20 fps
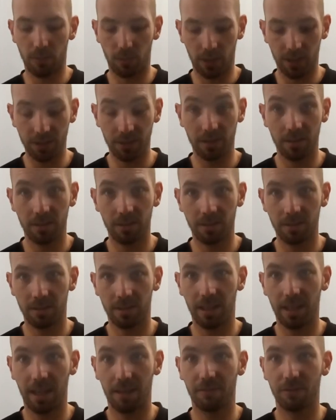one.
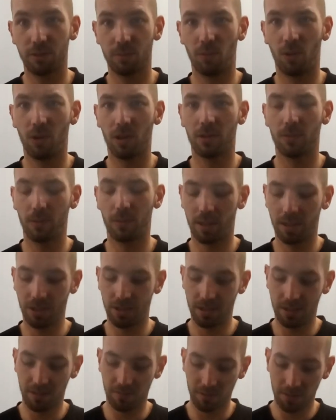They have smaller
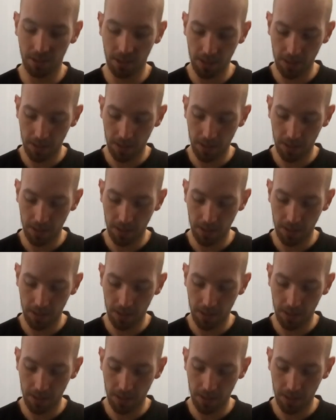ones even.